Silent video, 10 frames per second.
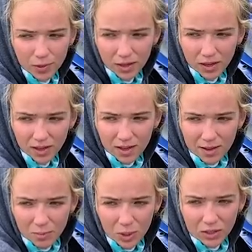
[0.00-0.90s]
uh,
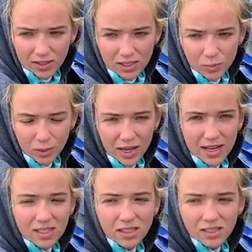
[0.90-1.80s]
building this
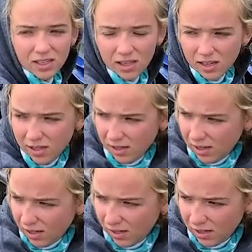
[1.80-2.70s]
place and
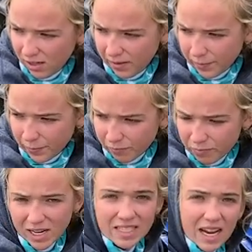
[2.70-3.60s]
uh,
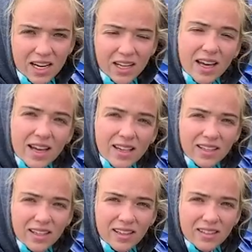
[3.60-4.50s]
maintaining it.
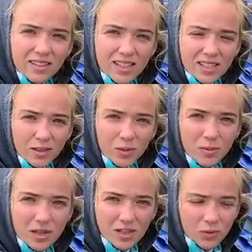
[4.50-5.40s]
This summer
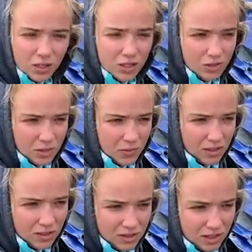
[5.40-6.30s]
we're gonna do something
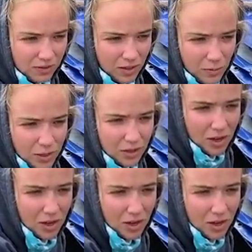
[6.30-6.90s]
a little different, but